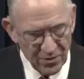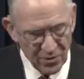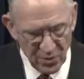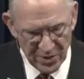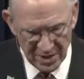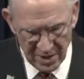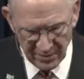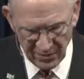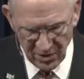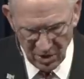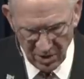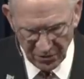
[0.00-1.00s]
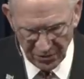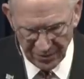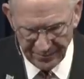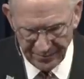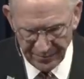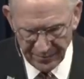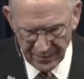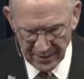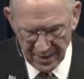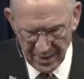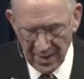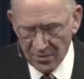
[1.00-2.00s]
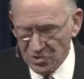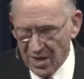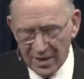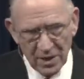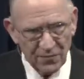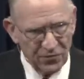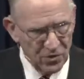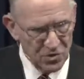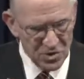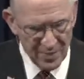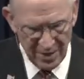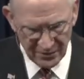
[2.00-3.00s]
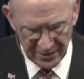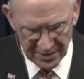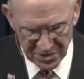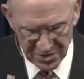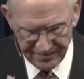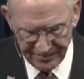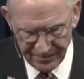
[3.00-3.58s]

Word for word: the redeemed of the earth. And there's a lot of confusion about this,